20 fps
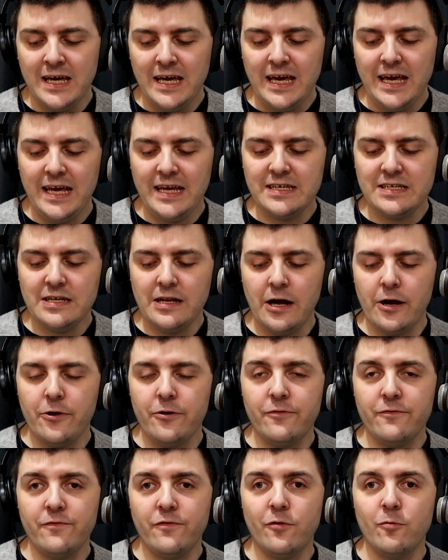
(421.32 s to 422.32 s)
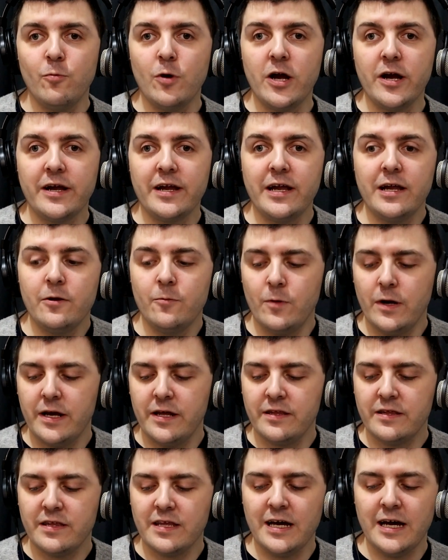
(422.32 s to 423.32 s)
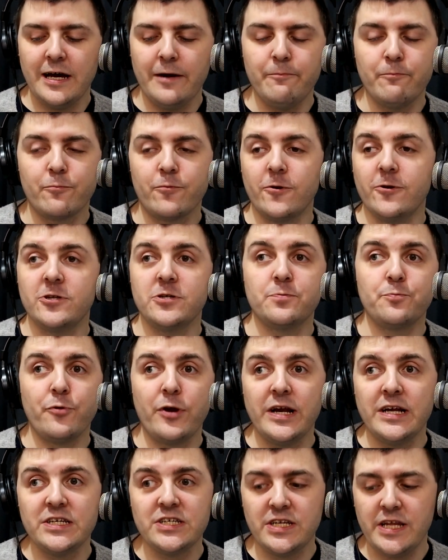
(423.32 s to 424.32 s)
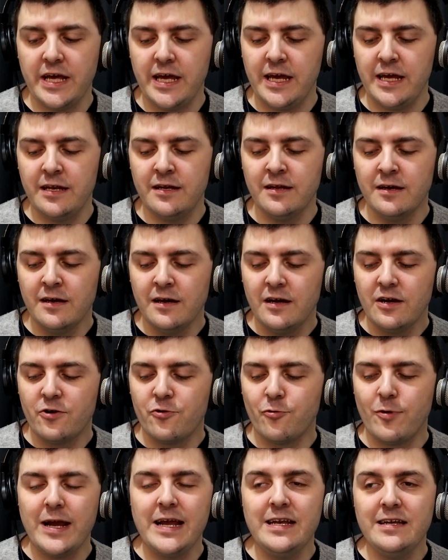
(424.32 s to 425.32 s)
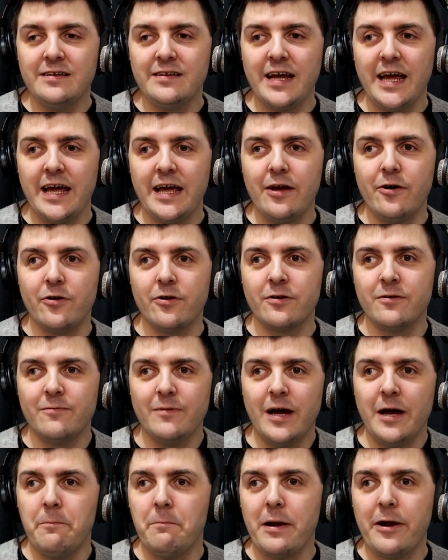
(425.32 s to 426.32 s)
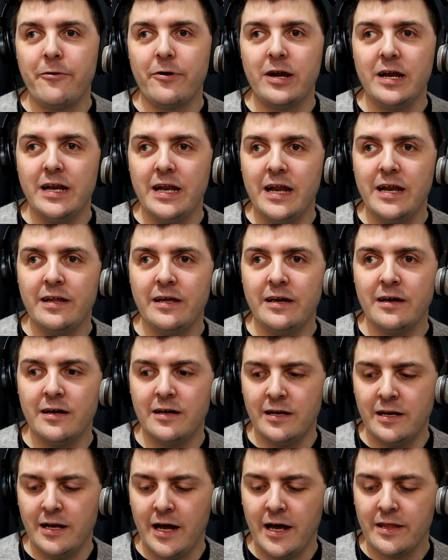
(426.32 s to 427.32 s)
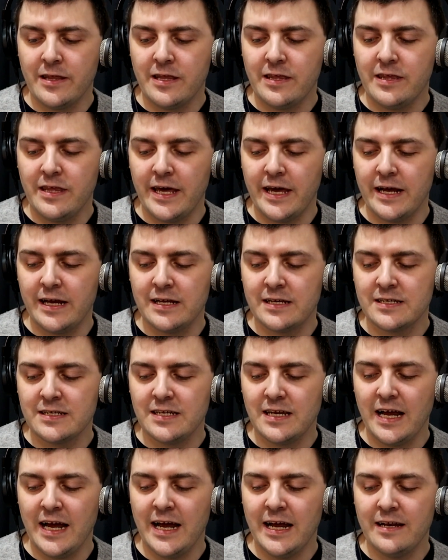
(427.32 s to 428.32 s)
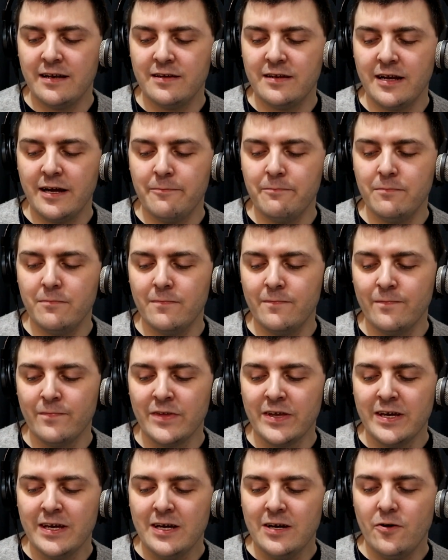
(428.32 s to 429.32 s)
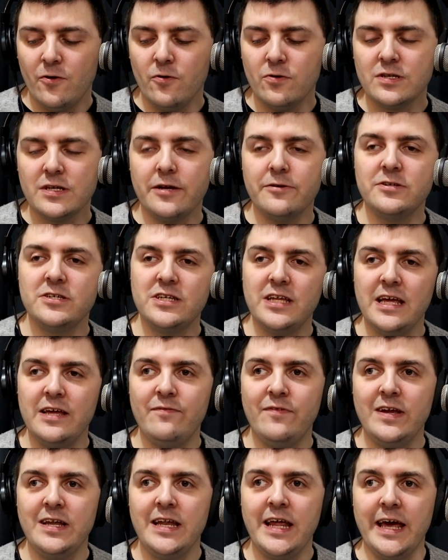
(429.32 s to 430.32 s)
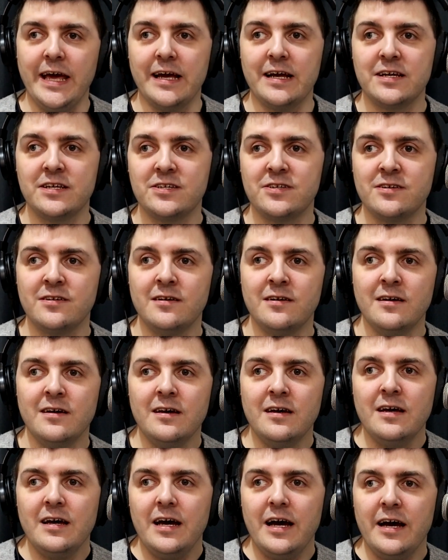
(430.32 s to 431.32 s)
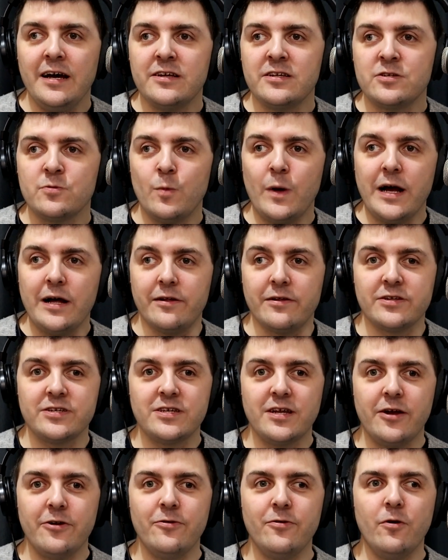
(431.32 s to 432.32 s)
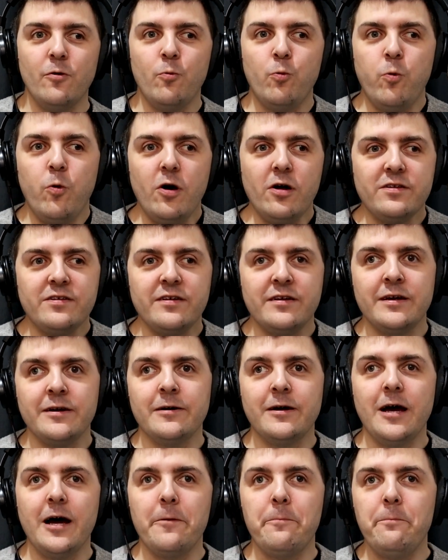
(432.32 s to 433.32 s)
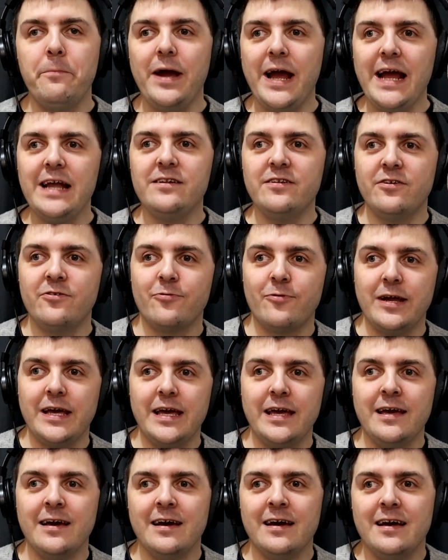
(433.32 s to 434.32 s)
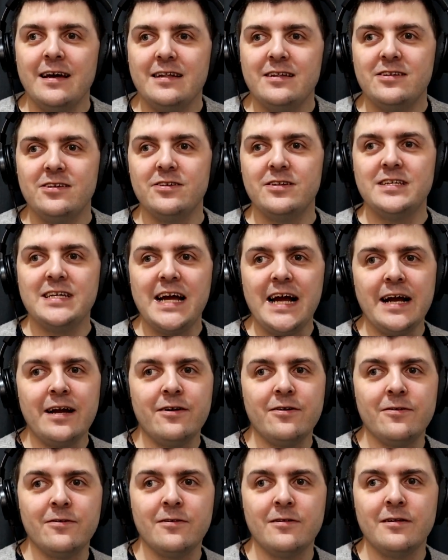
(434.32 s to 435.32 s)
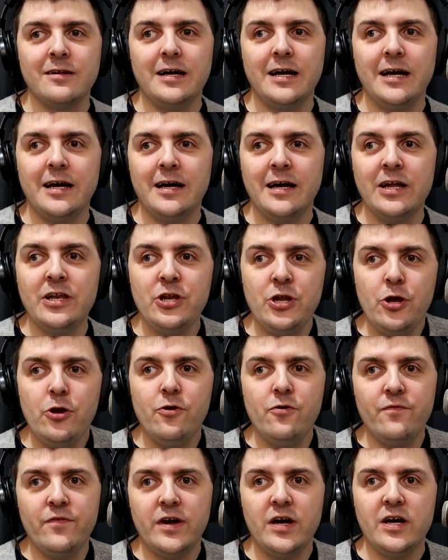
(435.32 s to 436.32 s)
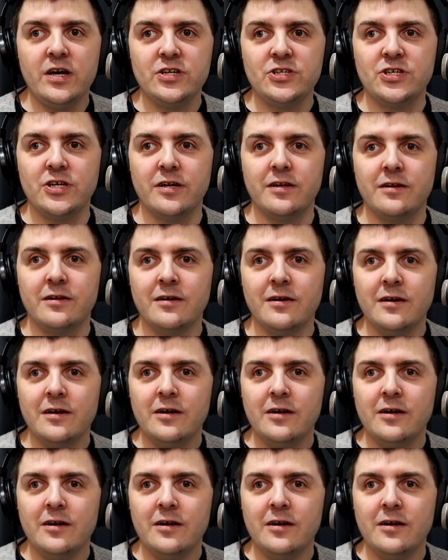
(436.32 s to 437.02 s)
He's known for working with Bruce Springsteen, Green Day on American Idiot and other things, and also Stevie Nicks as well. So what a pedigree to tackle a new version